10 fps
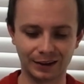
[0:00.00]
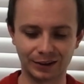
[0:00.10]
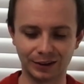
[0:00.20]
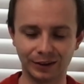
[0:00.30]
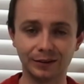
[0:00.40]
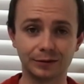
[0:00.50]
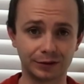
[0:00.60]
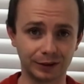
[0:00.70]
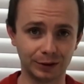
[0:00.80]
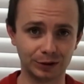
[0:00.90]
gun
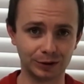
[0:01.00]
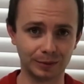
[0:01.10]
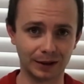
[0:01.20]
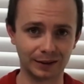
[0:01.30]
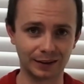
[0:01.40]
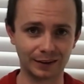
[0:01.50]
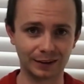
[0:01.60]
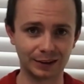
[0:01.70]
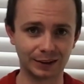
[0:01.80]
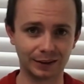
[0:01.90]
for YouTube
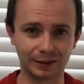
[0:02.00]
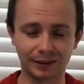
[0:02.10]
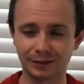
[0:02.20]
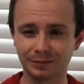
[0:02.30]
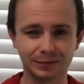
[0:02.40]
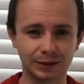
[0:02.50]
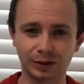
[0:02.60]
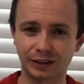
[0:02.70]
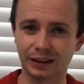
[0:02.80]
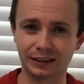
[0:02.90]
monetization out there.
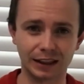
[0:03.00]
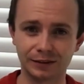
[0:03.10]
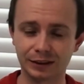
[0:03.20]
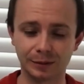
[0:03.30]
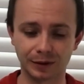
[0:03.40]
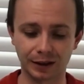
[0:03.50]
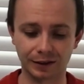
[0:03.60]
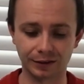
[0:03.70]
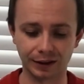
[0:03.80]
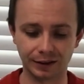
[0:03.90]
Those guys never seem to get
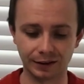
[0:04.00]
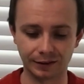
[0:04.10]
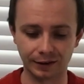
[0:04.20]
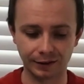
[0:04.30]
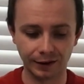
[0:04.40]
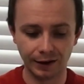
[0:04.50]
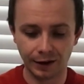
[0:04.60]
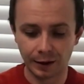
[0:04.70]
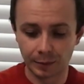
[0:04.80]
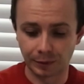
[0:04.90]
it right these days.
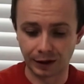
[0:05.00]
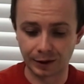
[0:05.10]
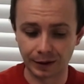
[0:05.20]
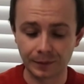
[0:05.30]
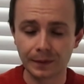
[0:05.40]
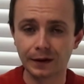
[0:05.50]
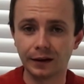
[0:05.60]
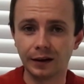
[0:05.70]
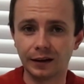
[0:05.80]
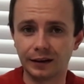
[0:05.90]
But anyway,
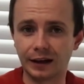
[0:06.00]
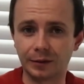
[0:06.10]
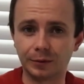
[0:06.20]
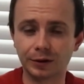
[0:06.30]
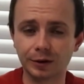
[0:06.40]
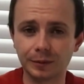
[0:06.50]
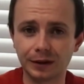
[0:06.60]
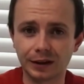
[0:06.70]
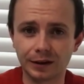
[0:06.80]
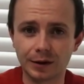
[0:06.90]
yeah, we're going to
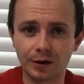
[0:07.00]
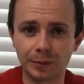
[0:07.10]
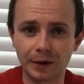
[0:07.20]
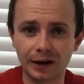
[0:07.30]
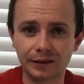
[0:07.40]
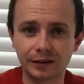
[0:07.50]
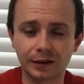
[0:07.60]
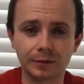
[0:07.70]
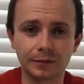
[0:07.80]
be unboxing